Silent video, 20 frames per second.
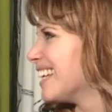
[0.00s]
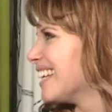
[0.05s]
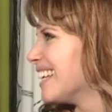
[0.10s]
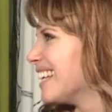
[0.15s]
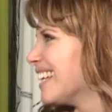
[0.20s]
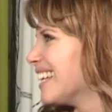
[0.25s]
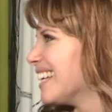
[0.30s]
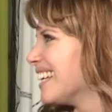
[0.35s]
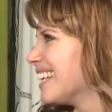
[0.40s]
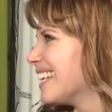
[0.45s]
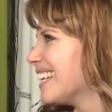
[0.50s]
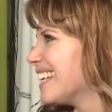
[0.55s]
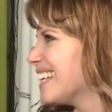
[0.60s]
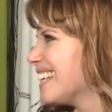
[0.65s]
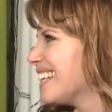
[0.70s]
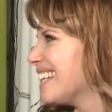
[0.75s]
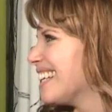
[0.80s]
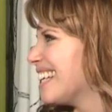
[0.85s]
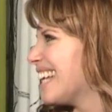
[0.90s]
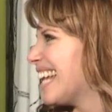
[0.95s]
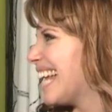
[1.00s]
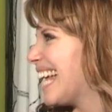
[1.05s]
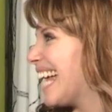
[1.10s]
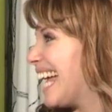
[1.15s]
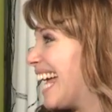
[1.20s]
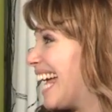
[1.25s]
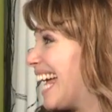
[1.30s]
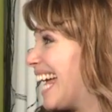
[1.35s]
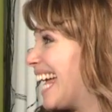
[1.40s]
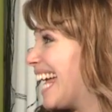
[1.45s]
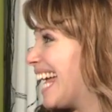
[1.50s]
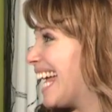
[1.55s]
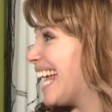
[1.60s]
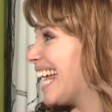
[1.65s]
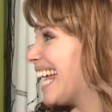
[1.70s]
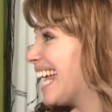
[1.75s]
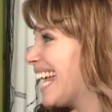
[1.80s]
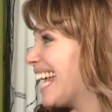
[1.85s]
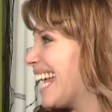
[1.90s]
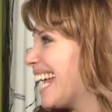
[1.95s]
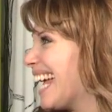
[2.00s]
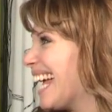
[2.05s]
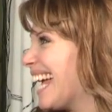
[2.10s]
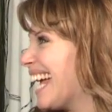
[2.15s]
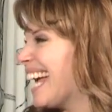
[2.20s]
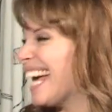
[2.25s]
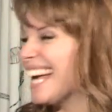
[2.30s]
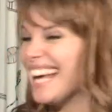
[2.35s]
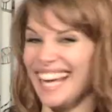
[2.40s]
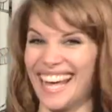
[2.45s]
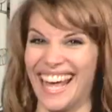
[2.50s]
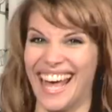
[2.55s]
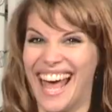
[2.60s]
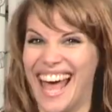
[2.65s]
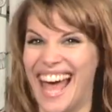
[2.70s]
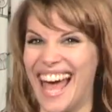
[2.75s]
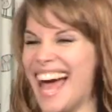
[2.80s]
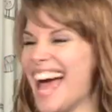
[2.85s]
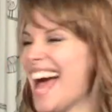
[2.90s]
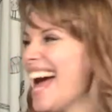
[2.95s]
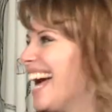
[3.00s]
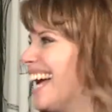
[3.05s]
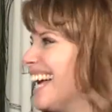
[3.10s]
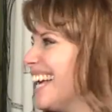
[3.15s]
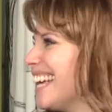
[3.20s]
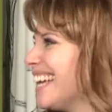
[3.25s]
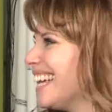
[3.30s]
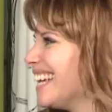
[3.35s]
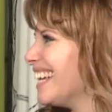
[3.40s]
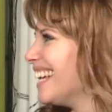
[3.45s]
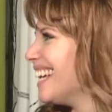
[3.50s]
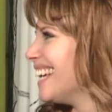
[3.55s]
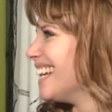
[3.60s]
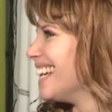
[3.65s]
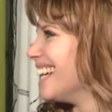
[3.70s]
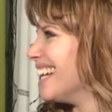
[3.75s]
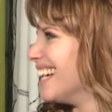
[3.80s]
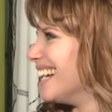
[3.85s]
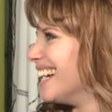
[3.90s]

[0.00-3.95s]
[no speech]